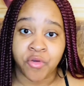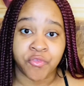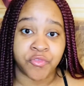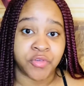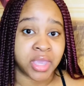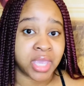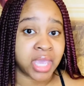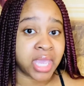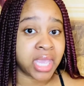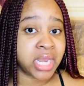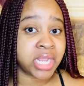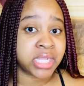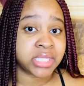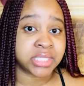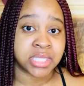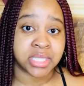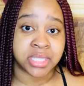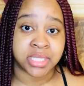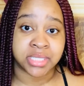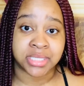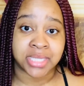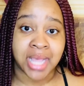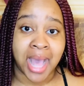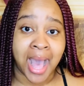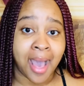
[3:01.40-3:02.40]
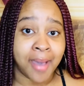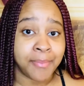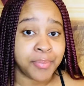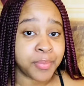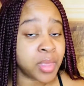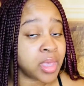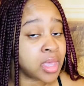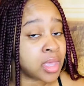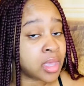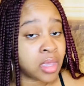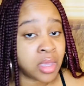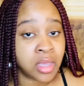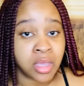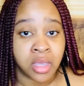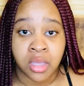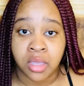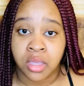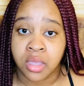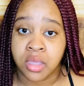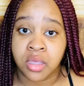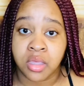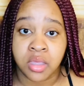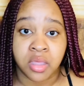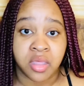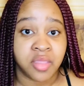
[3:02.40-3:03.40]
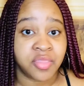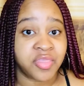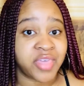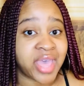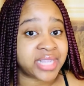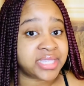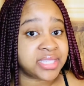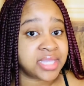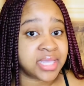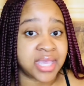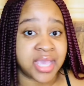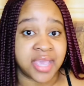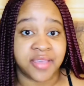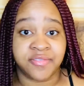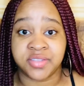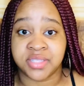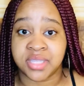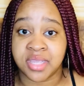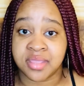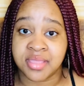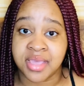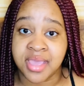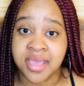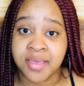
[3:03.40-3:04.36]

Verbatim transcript: and getting to the top, that's a gift to them,